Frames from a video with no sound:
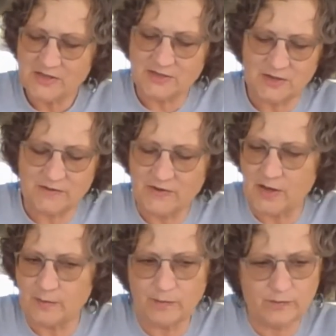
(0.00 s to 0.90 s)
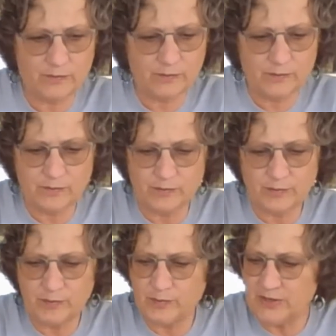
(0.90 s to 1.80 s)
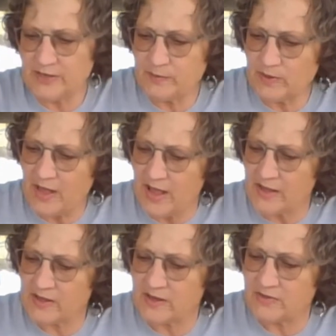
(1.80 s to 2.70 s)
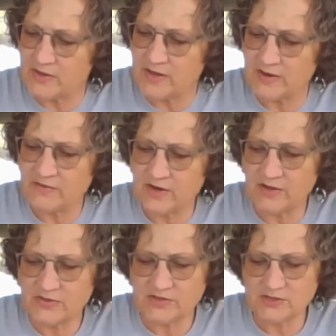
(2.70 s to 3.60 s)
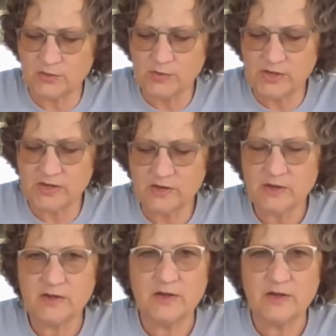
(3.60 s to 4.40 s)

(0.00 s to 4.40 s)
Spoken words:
So I've got plain black, and then I've got this green